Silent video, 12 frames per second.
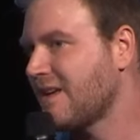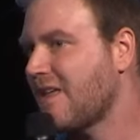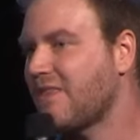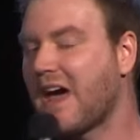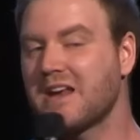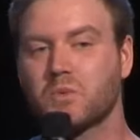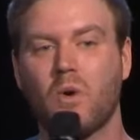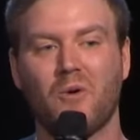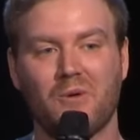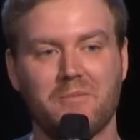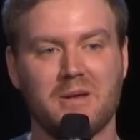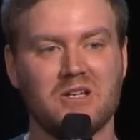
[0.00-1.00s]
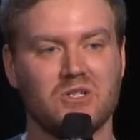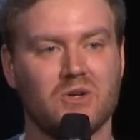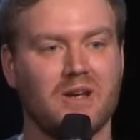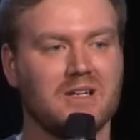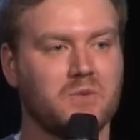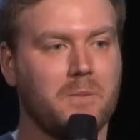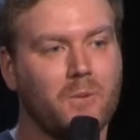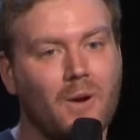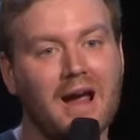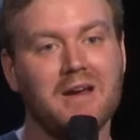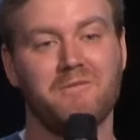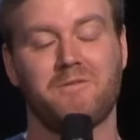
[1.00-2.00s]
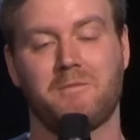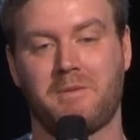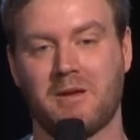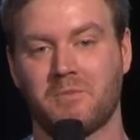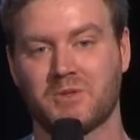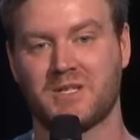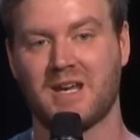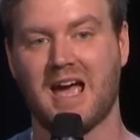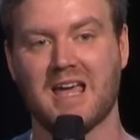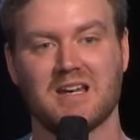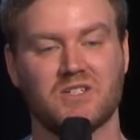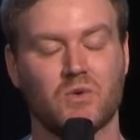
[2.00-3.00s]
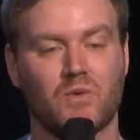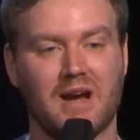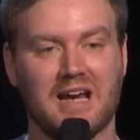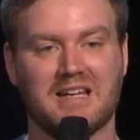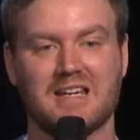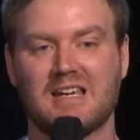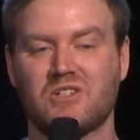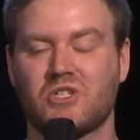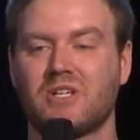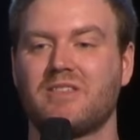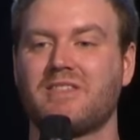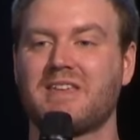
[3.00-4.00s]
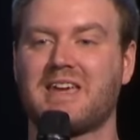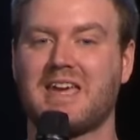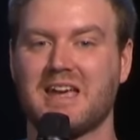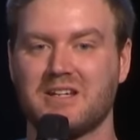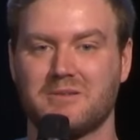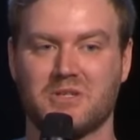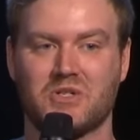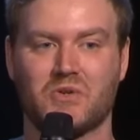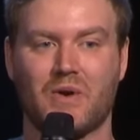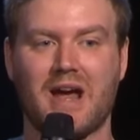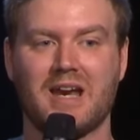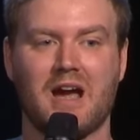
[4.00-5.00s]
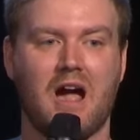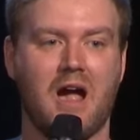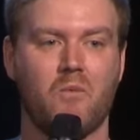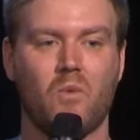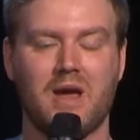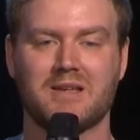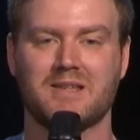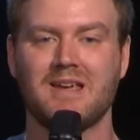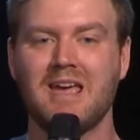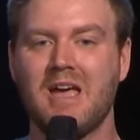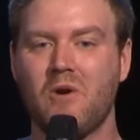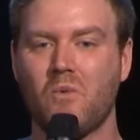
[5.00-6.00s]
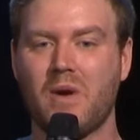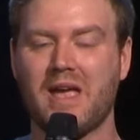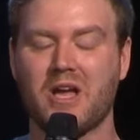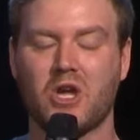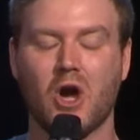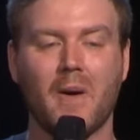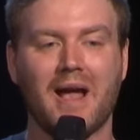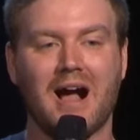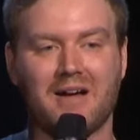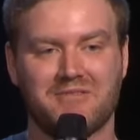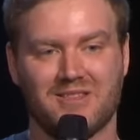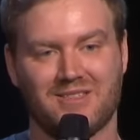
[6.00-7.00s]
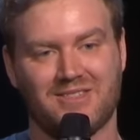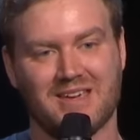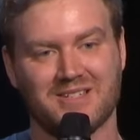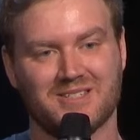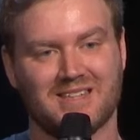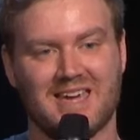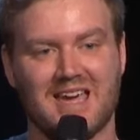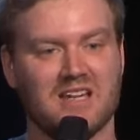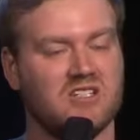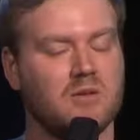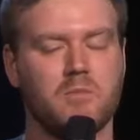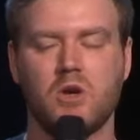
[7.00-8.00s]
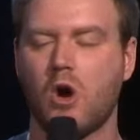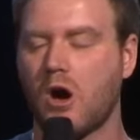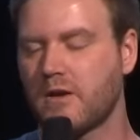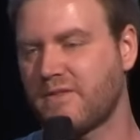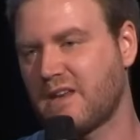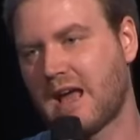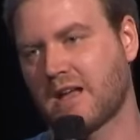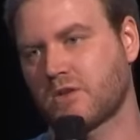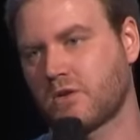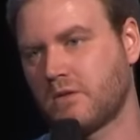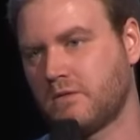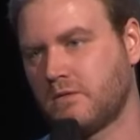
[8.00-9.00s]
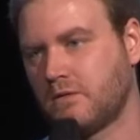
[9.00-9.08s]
That is what we've been doing as we prayed for people today. It is a recognition that the kingdom is greater and we are going after the things of the kingdom, not of the natural.